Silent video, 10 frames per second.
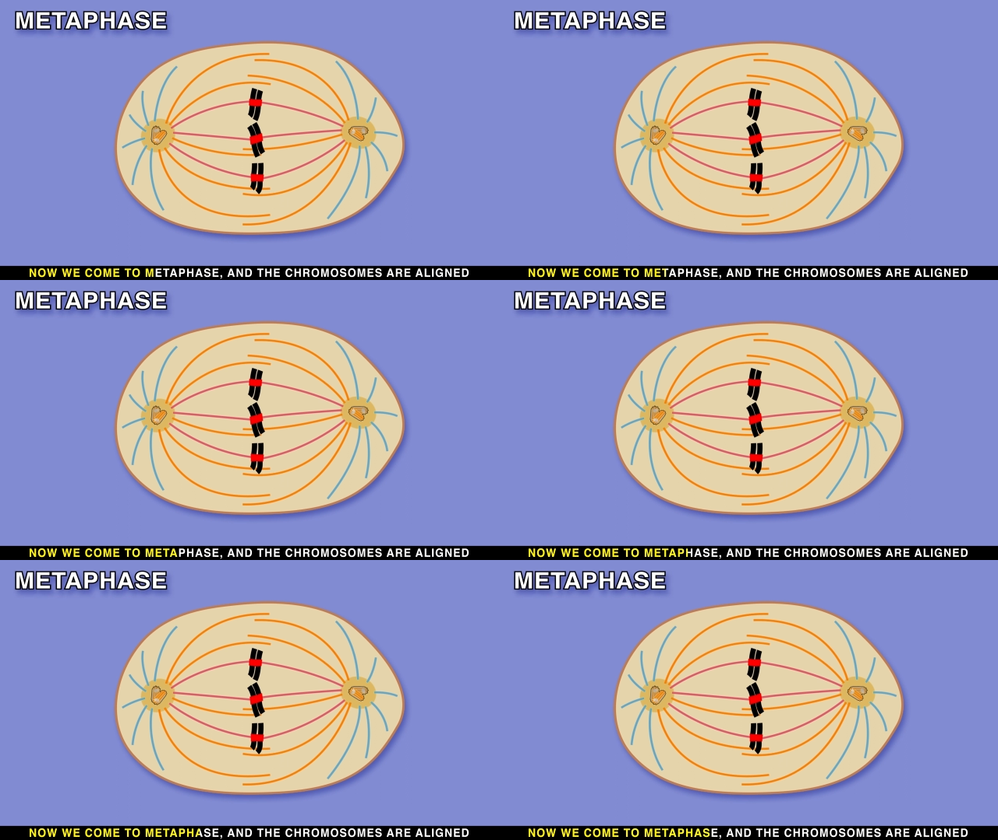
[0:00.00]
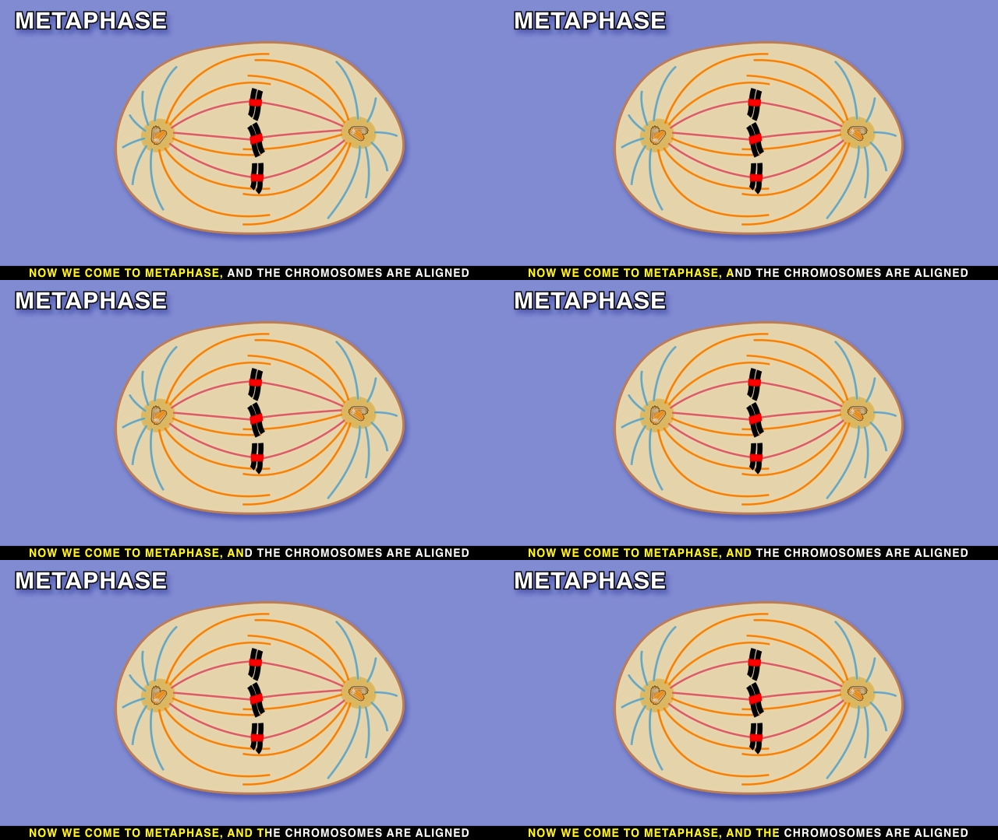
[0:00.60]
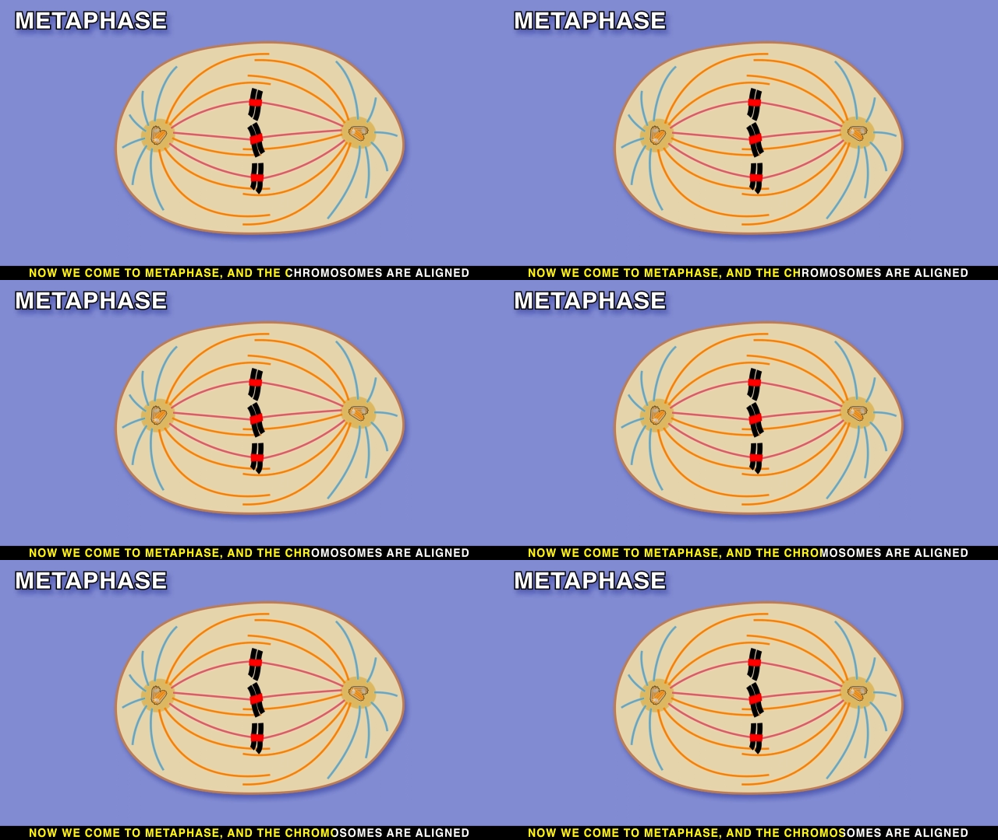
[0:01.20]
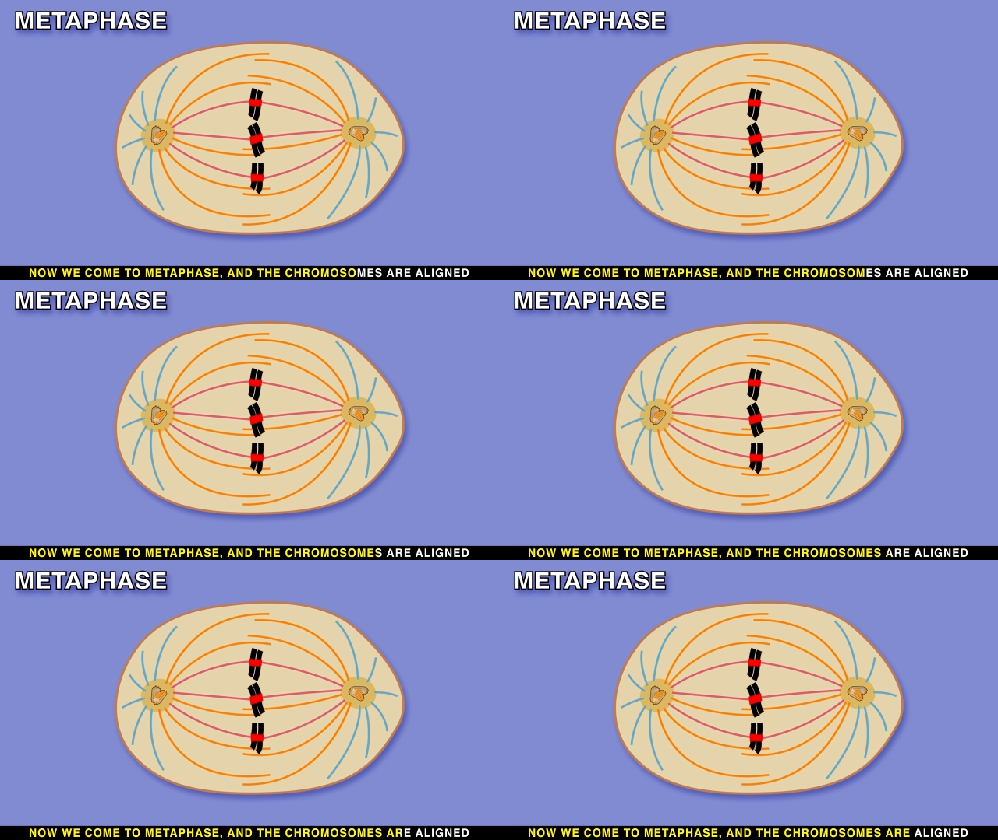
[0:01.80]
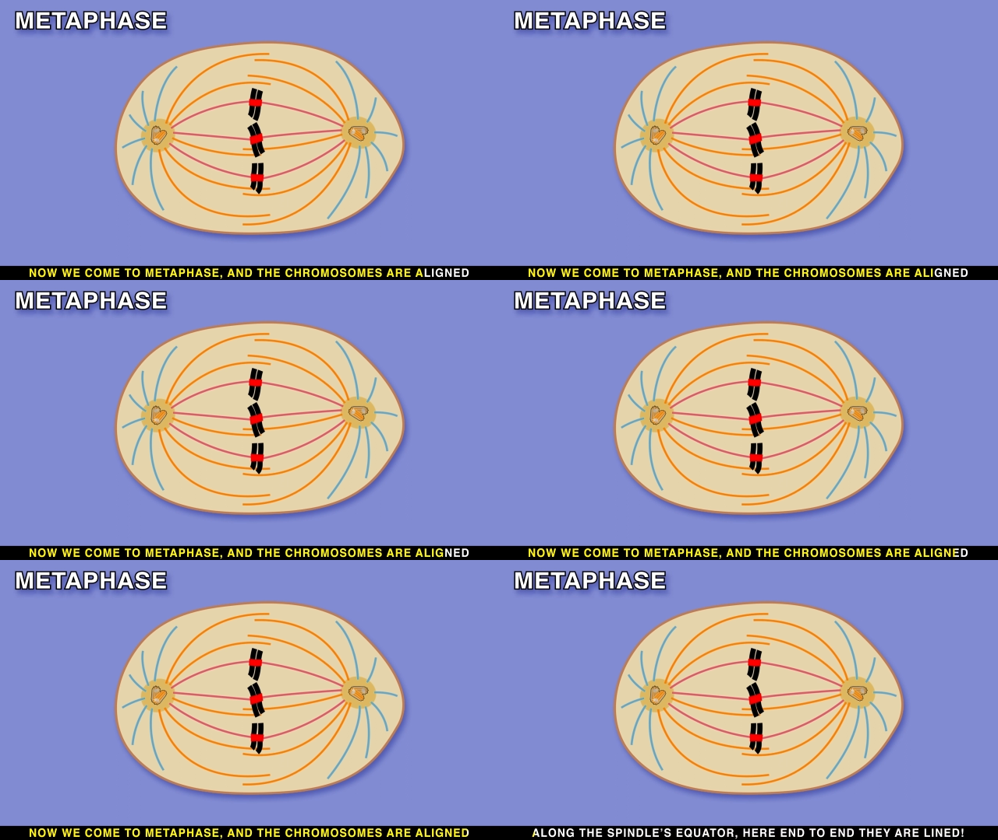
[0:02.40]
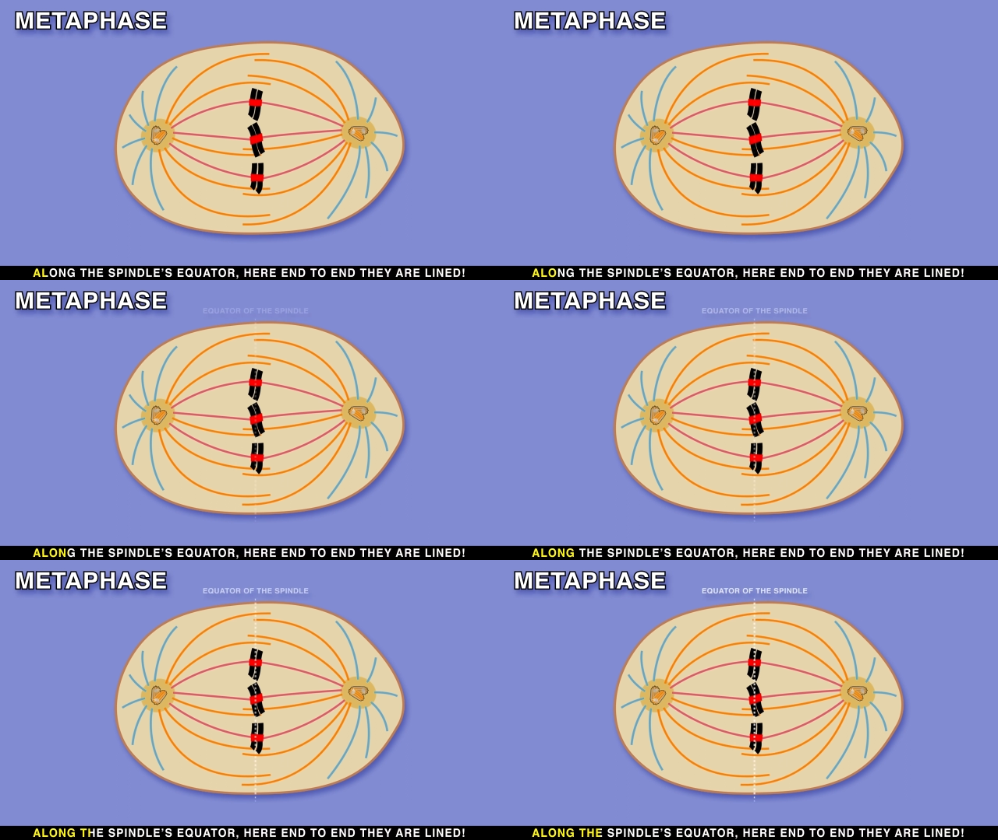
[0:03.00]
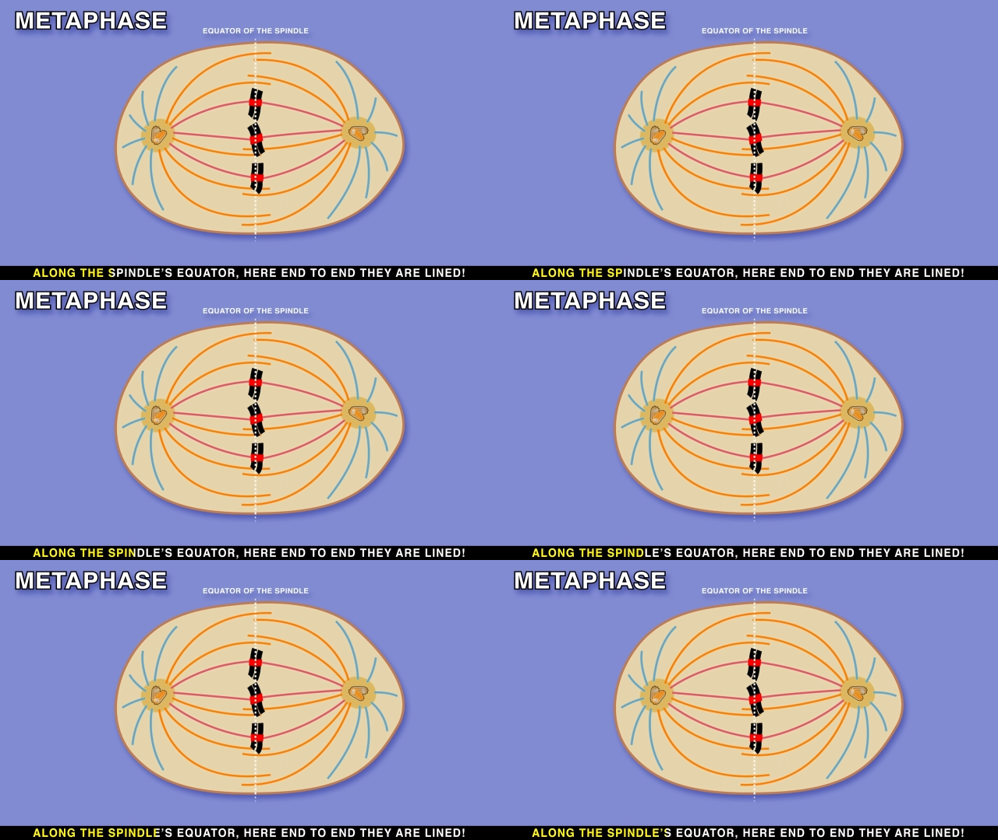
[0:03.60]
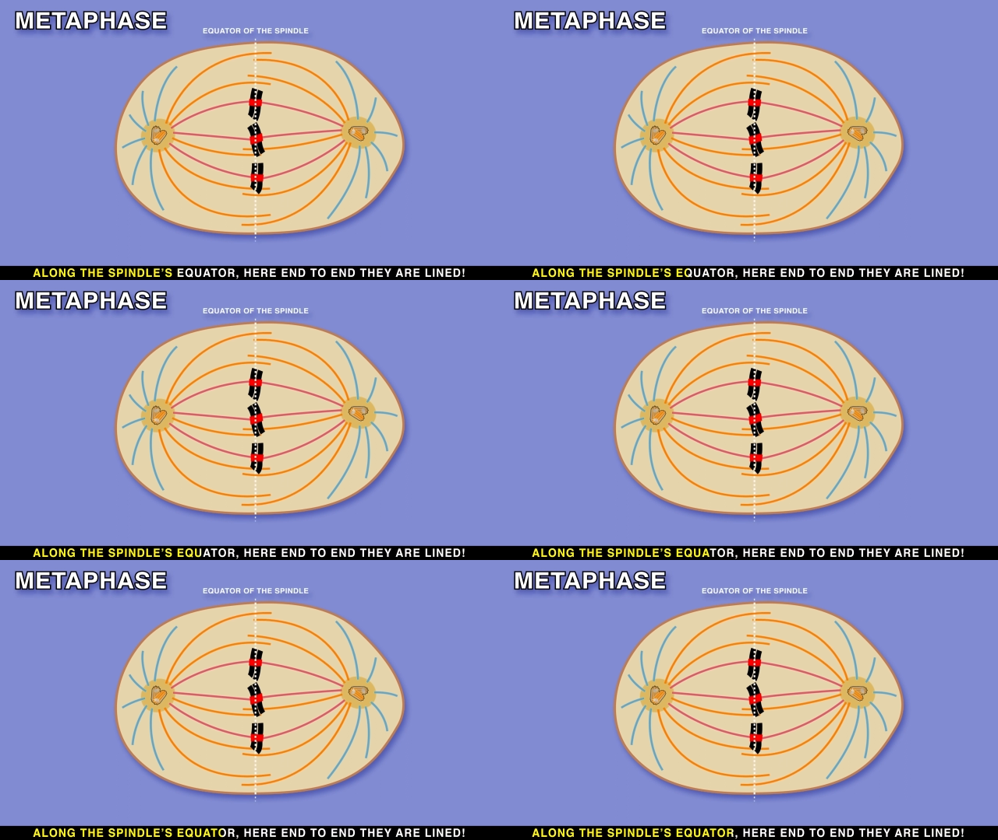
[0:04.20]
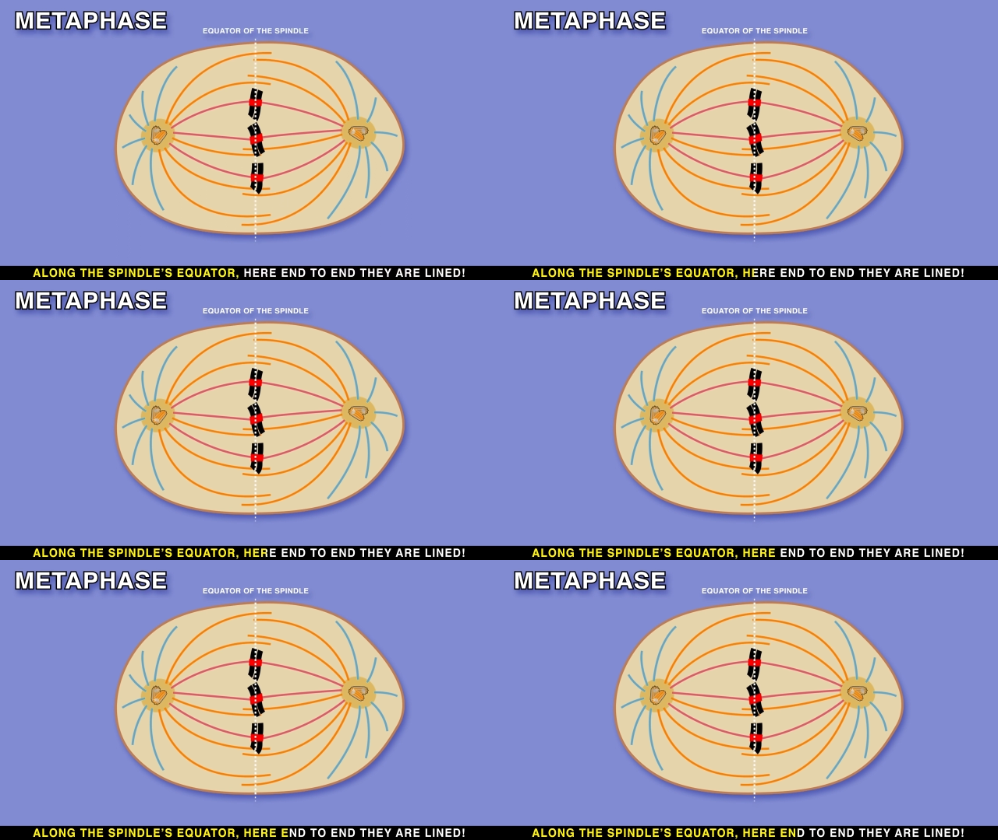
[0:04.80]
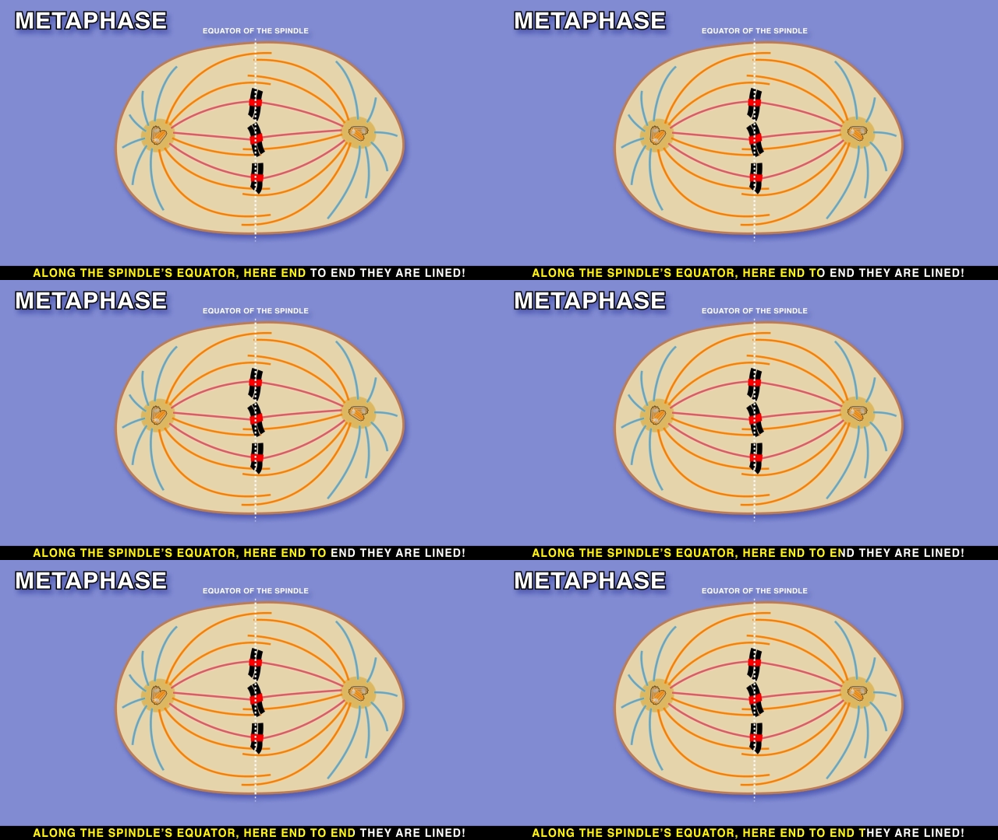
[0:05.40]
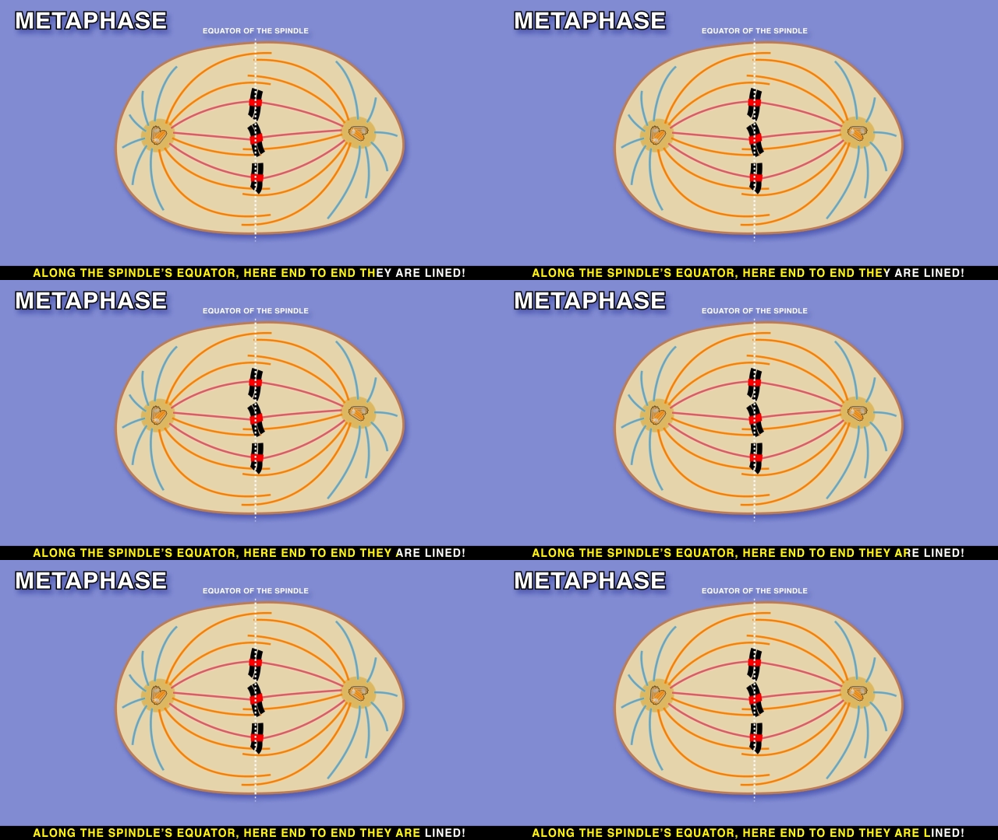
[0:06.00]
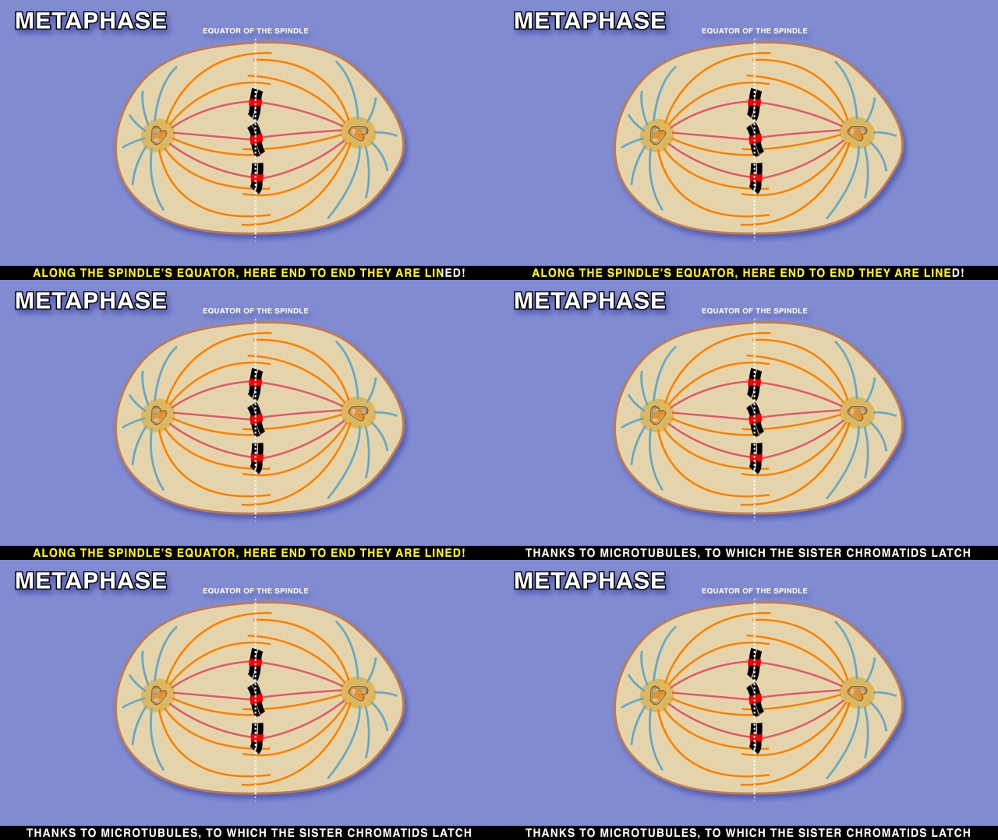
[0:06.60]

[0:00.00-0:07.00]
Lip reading: (no speaker visible)